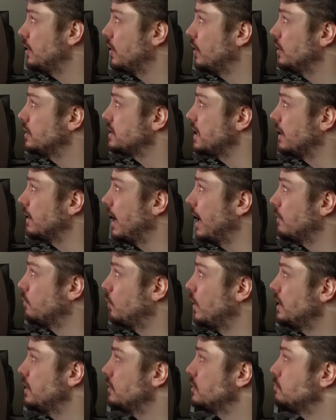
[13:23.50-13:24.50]
hertz, and
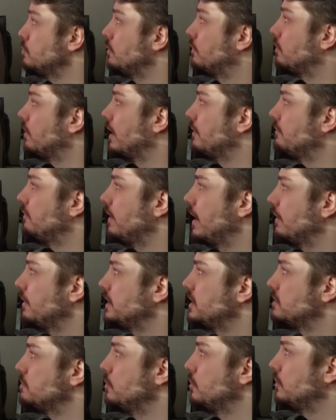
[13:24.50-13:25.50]
Windows move around very
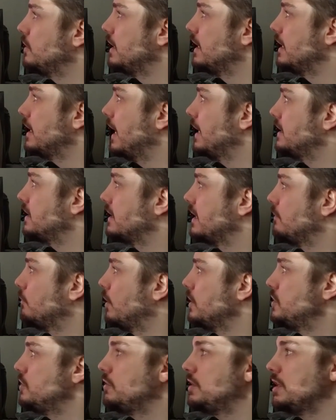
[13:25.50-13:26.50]
smoothly and nicely. And
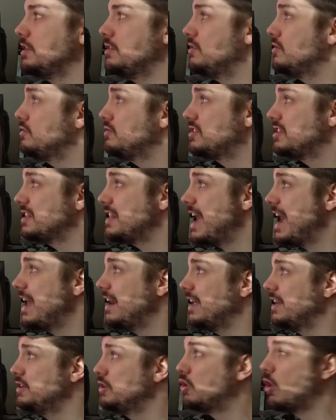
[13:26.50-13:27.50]
once you get used to
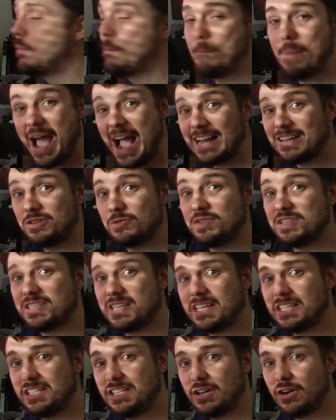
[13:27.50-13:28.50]
that and you go back to a
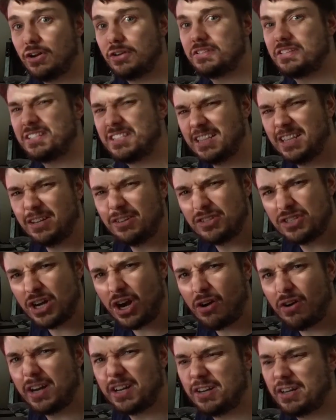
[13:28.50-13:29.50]
60 hertz, it's a little
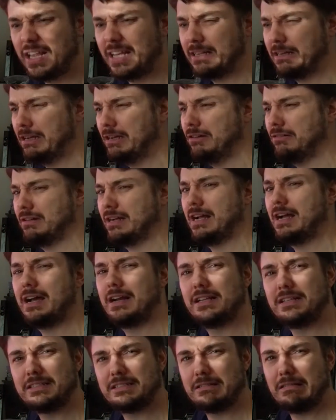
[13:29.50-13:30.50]
jarring. You're like, oh
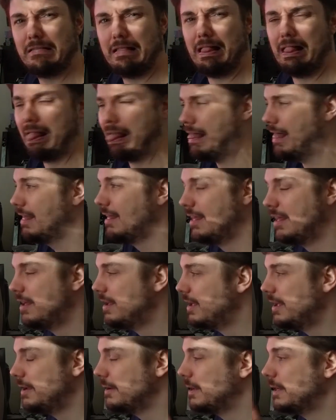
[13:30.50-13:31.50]
God, it's ugh.
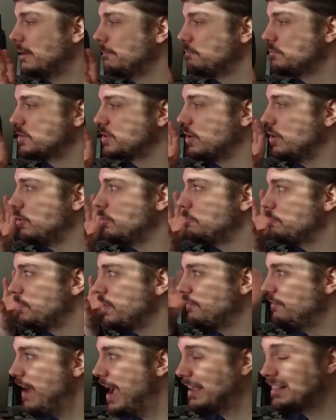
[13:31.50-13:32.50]
So
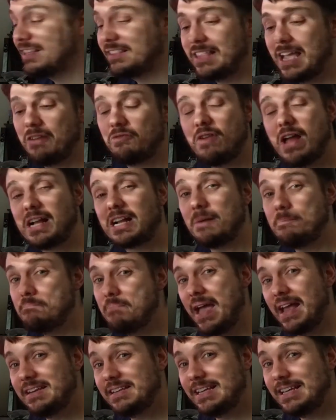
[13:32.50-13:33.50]
the fact that they
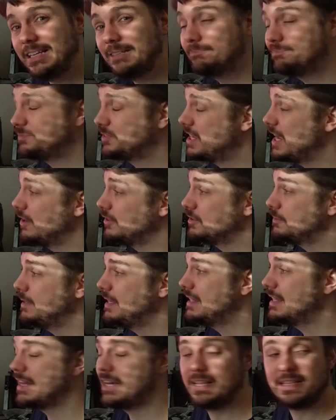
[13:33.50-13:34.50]
recommend it tells
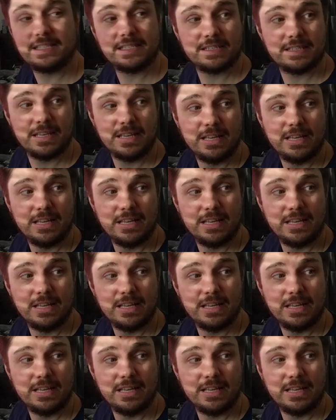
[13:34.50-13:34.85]
me that it's